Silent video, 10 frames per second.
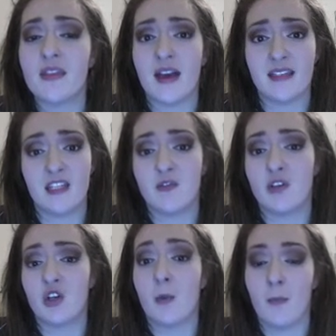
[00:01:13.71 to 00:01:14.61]
That is for
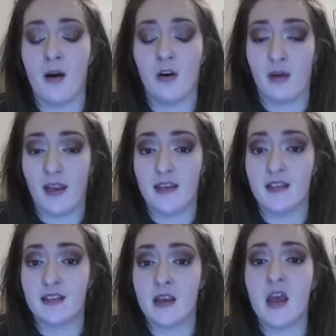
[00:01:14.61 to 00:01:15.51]
the top mark
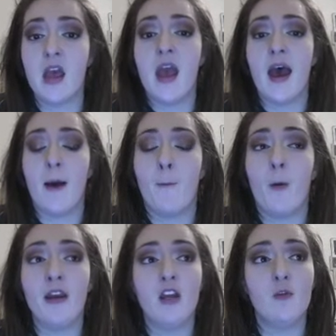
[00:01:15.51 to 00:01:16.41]
grades. And
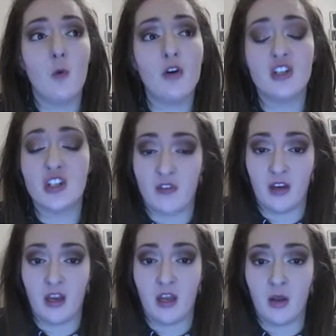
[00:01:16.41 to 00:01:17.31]
when you watch the
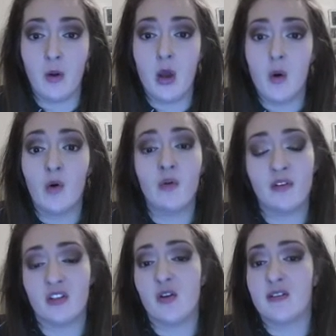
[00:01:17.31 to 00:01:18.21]
video, what we
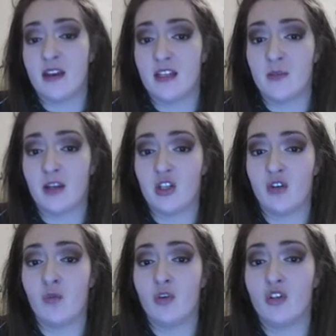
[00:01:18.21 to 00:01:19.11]
want to do is an explanation
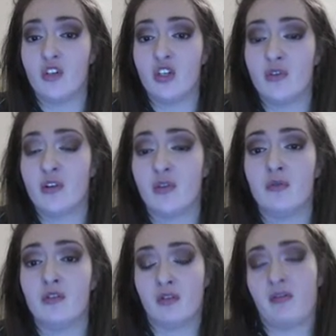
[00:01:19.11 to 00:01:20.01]
of what to do, so
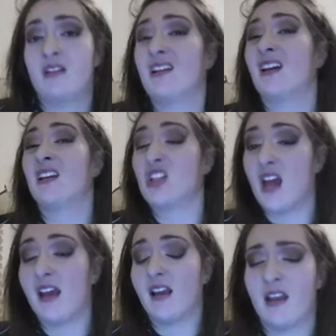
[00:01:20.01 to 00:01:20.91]
almost creating a
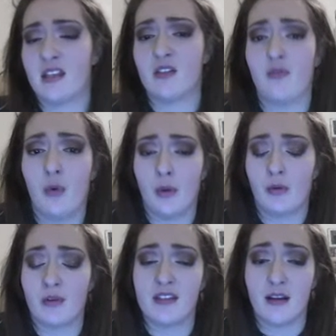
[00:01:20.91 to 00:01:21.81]
checklist for
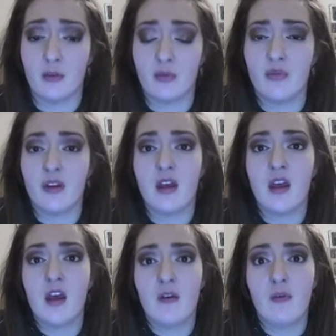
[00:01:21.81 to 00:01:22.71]
yourself
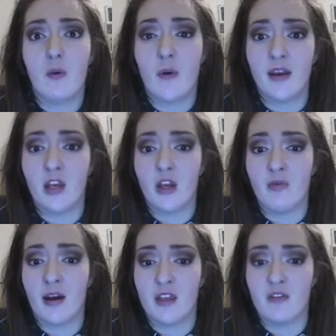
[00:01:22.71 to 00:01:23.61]
for when you
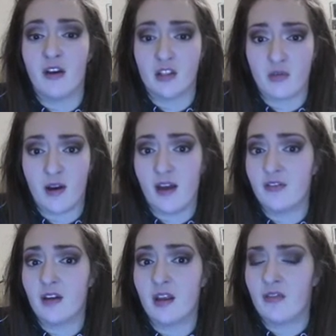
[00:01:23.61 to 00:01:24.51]
write the first
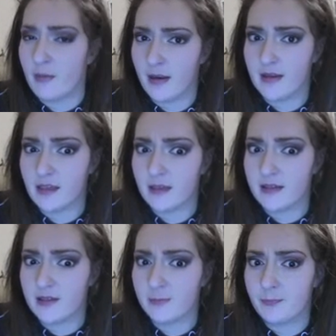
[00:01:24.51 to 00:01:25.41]
draft, if that makes sense.